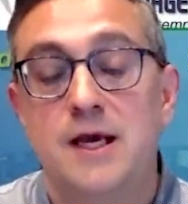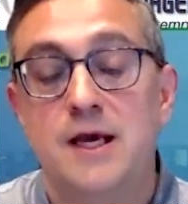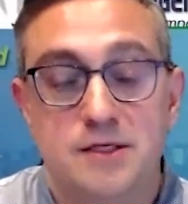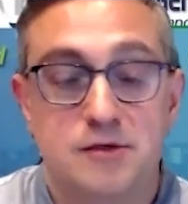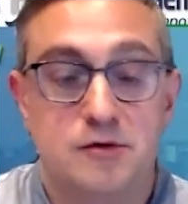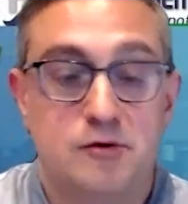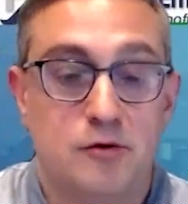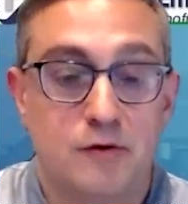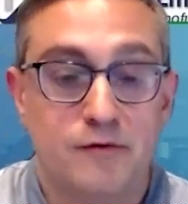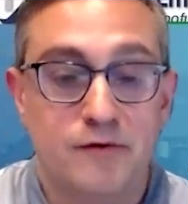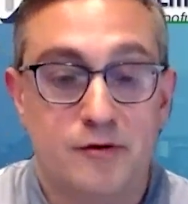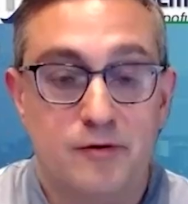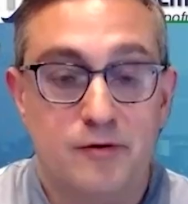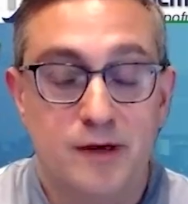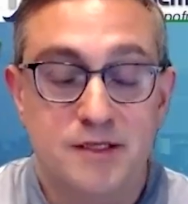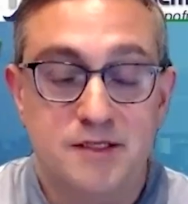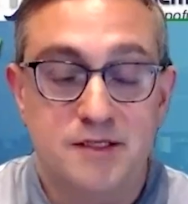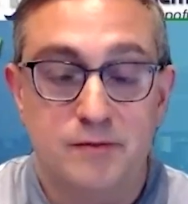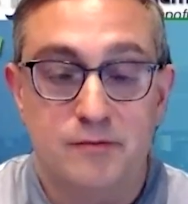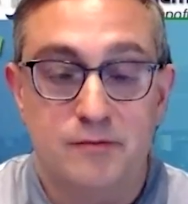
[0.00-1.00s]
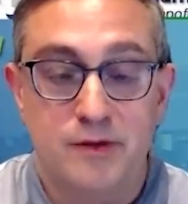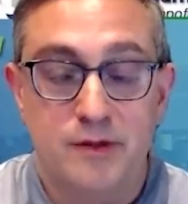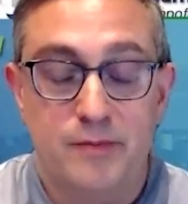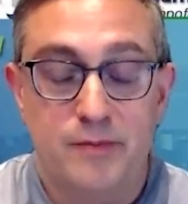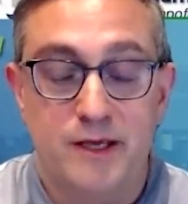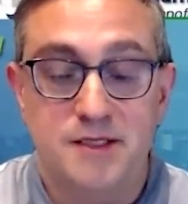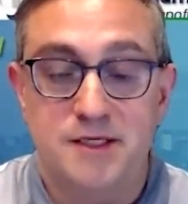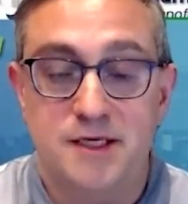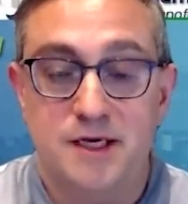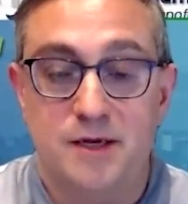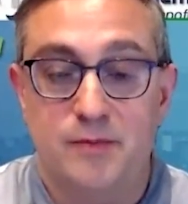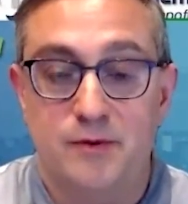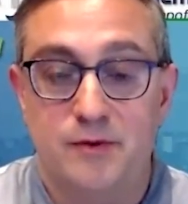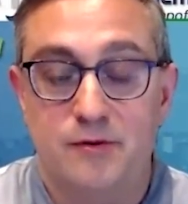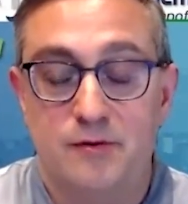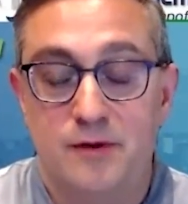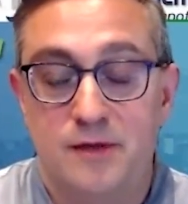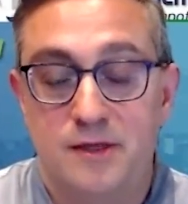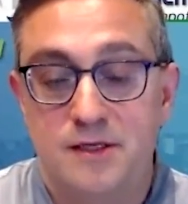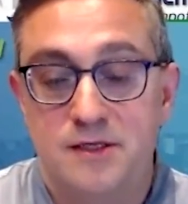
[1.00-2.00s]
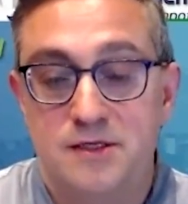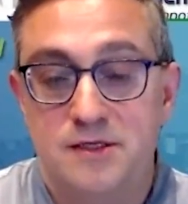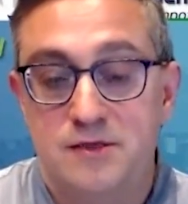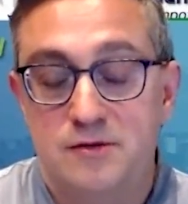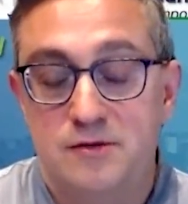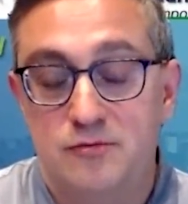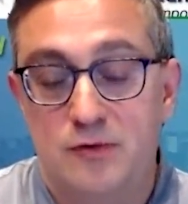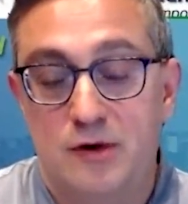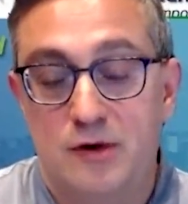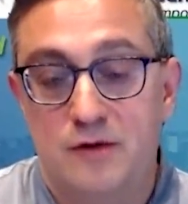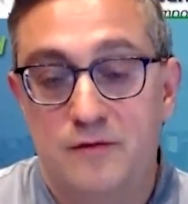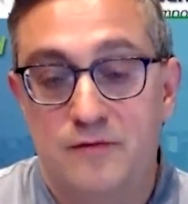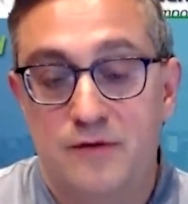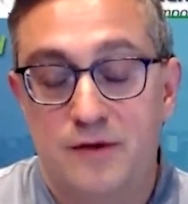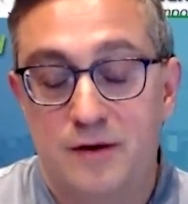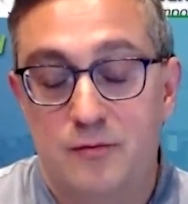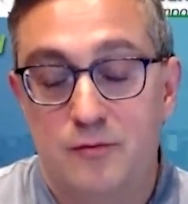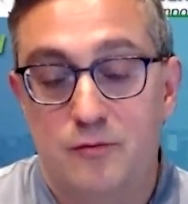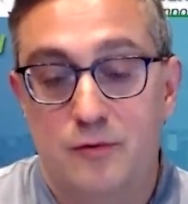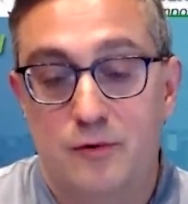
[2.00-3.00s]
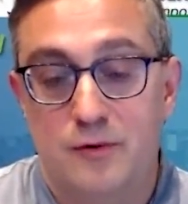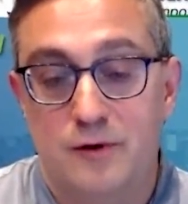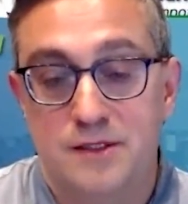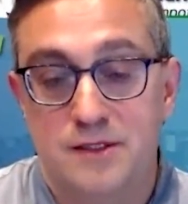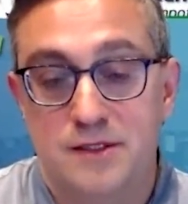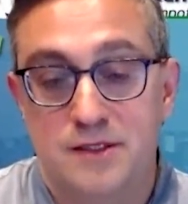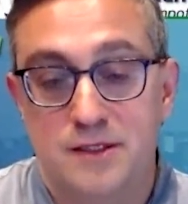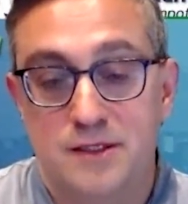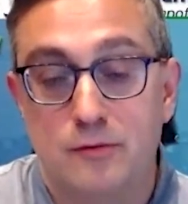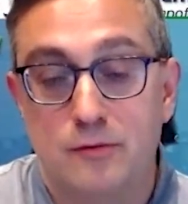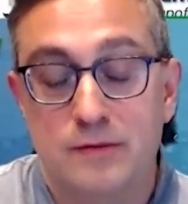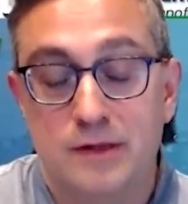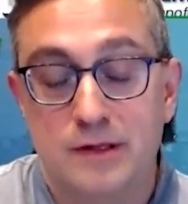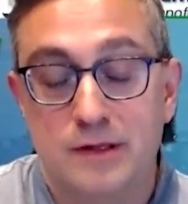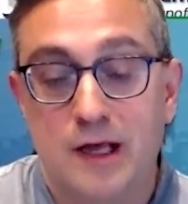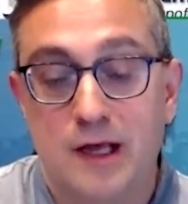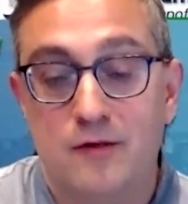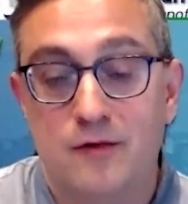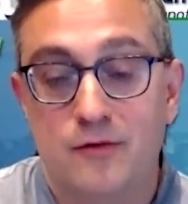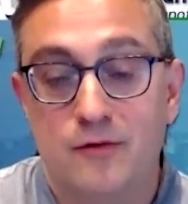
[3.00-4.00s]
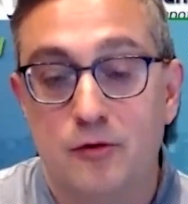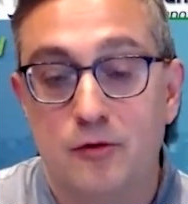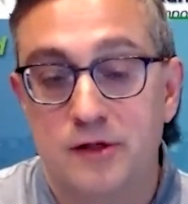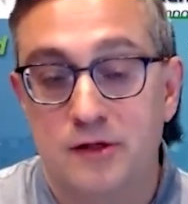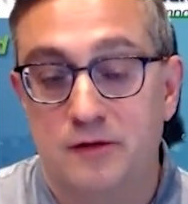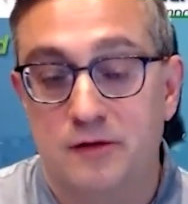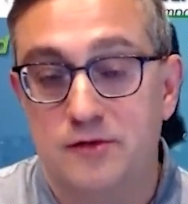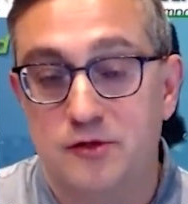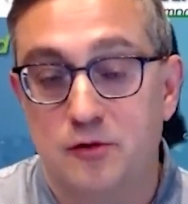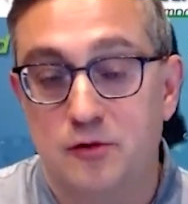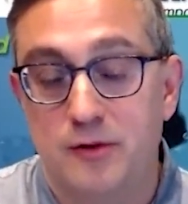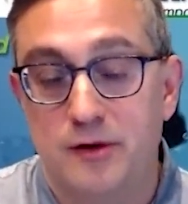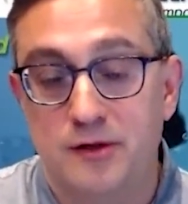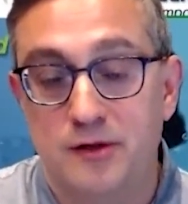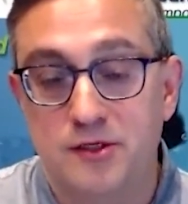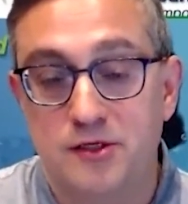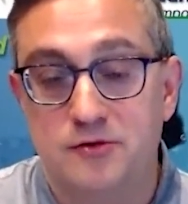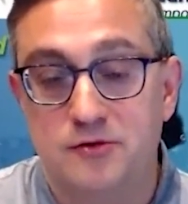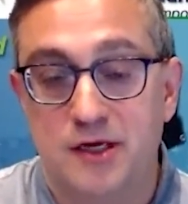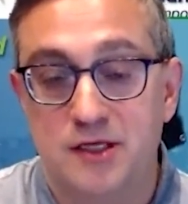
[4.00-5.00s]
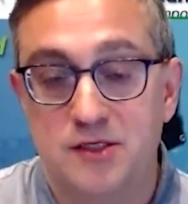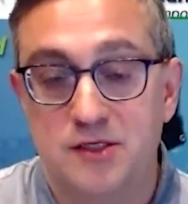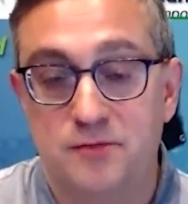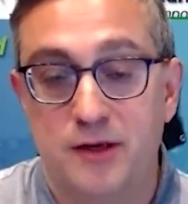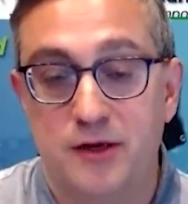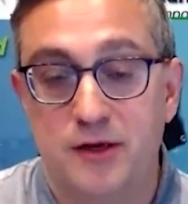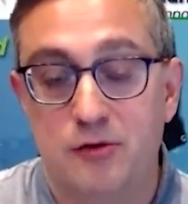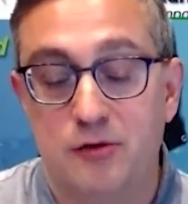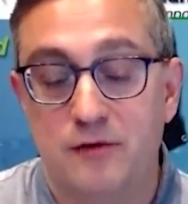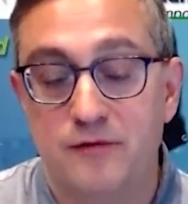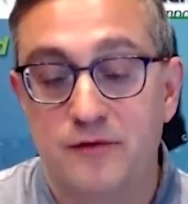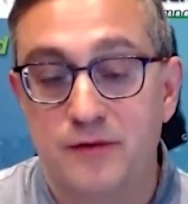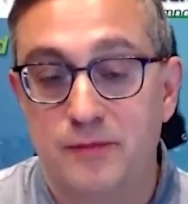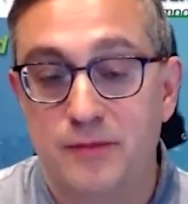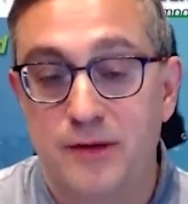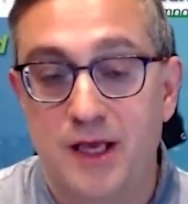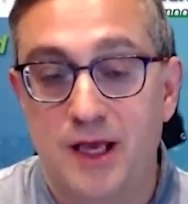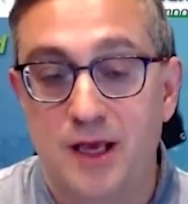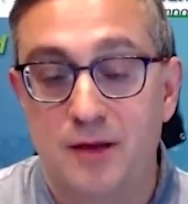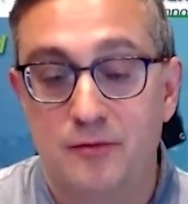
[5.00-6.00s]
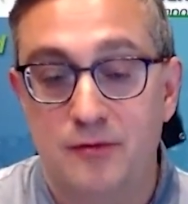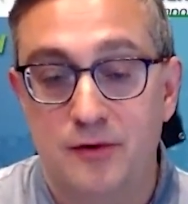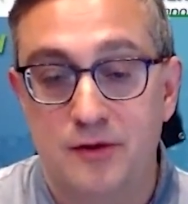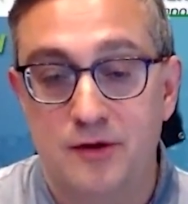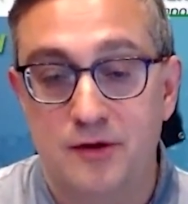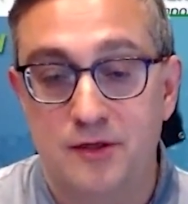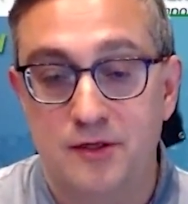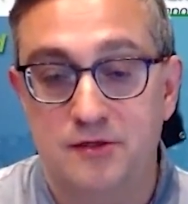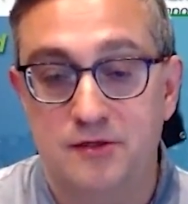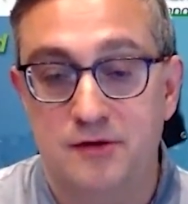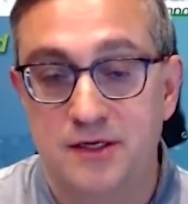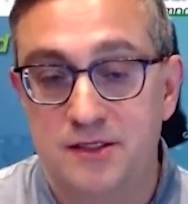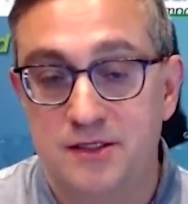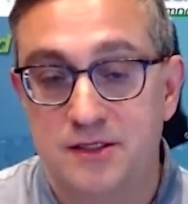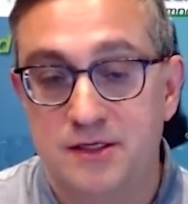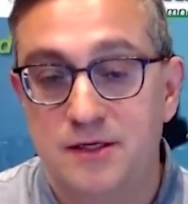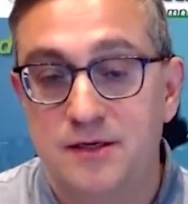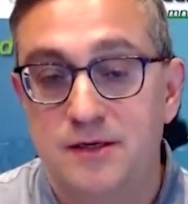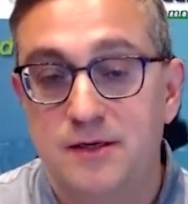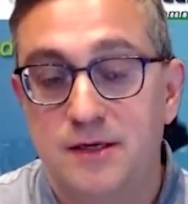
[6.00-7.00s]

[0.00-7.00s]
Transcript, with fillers: So COVID created some real basic opportunities. One of them was a lot of hotels who were distressed pre-COVID became really distressed.